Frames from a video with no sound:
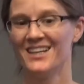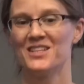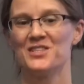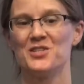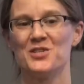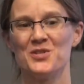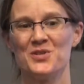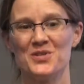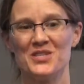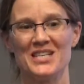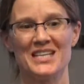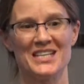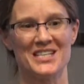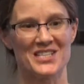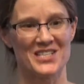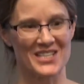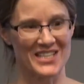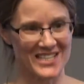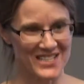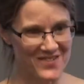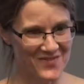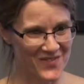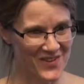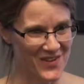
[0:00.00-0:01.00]
to teach
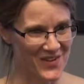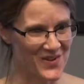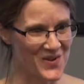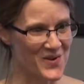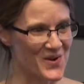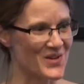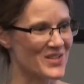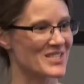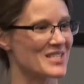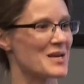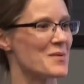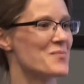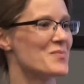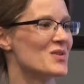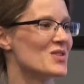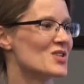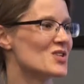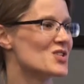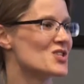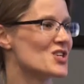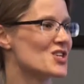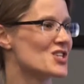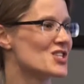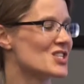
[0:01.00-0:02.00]
this field course up in
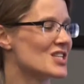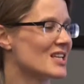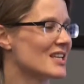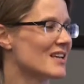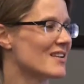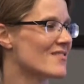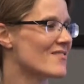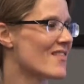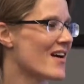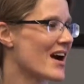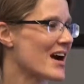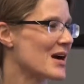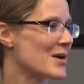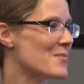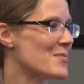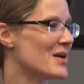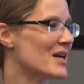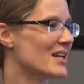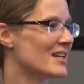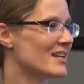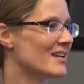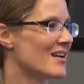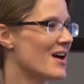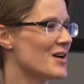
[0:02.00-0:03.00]
the Churchill
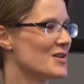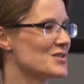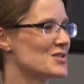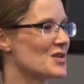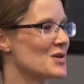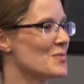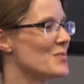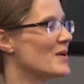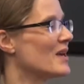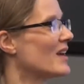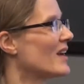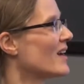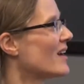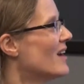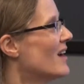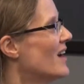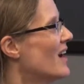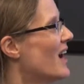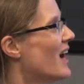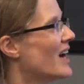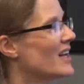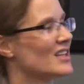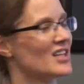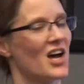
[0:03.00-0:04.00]
environment, and also being
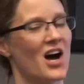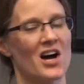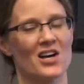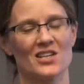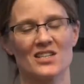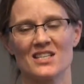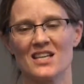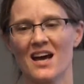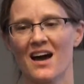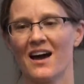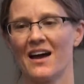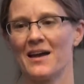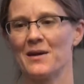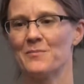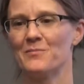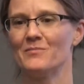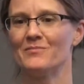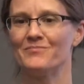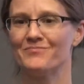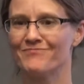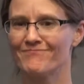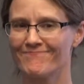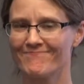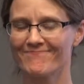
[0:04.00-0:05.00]
a long
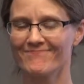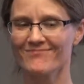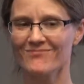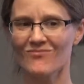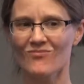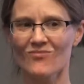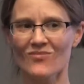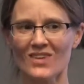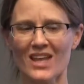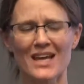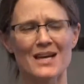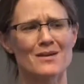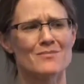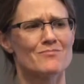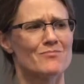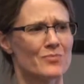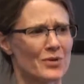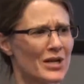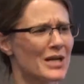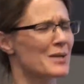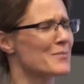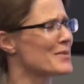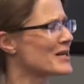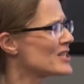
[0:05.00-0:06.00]
time
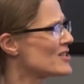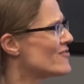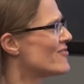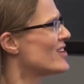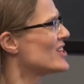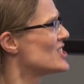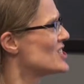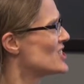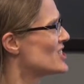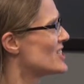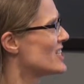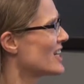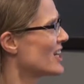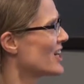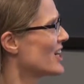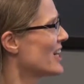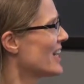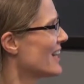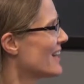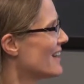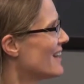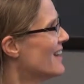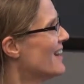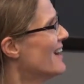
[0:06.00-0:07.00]
pretty much
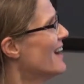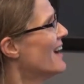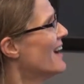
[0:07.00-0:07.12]
vegetarian,